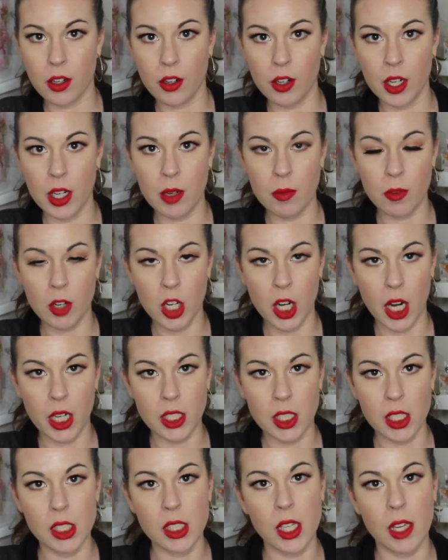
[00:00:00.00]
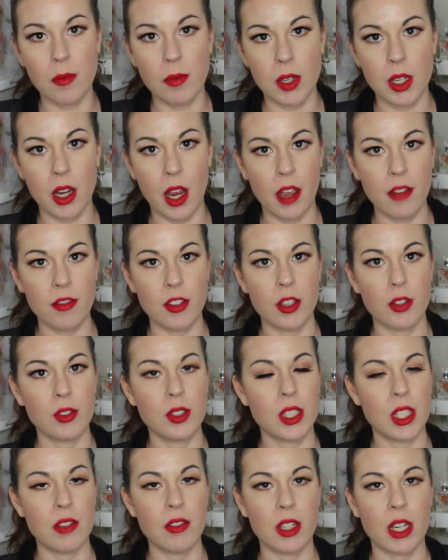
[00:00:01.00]
cream correctors I've
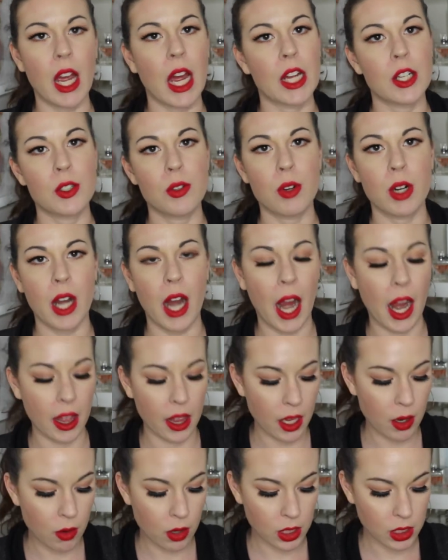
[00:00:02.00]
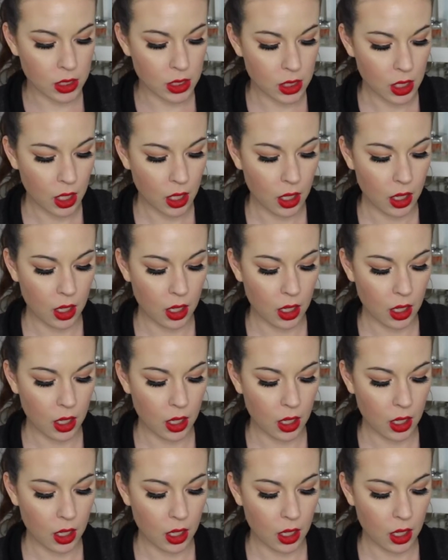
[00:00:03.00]
used, even contour highlight ones,